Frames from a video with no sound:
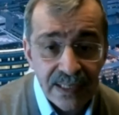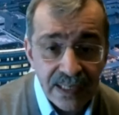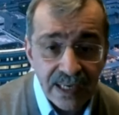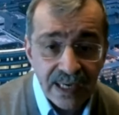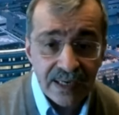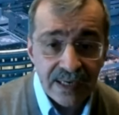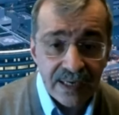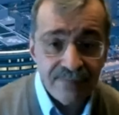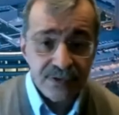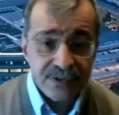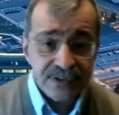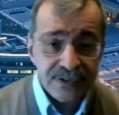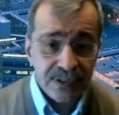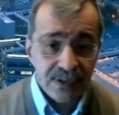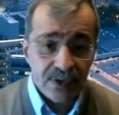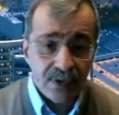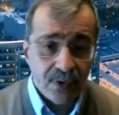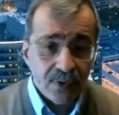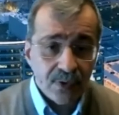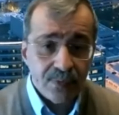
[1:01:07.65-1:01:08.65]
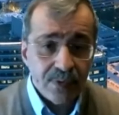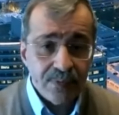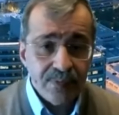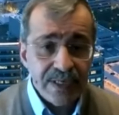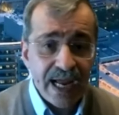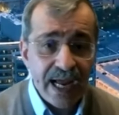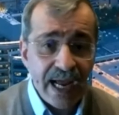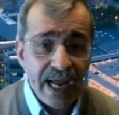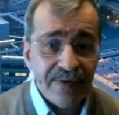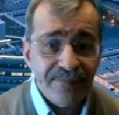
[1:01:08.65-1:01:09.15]
Unfortunately, all what we
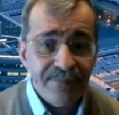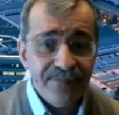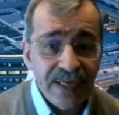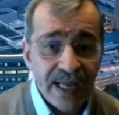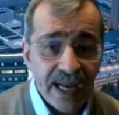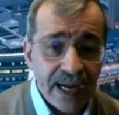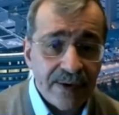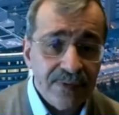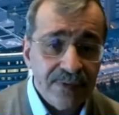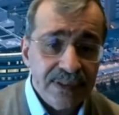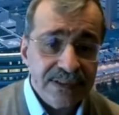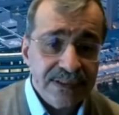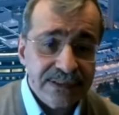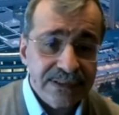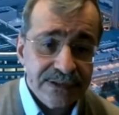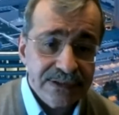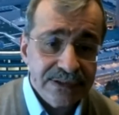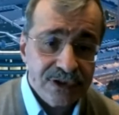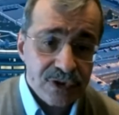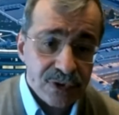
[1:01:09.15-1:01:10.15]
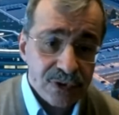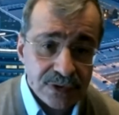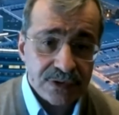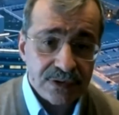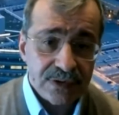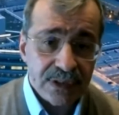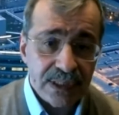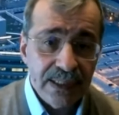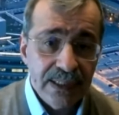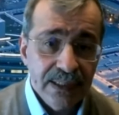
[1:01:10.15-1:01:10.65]
have now is surgery.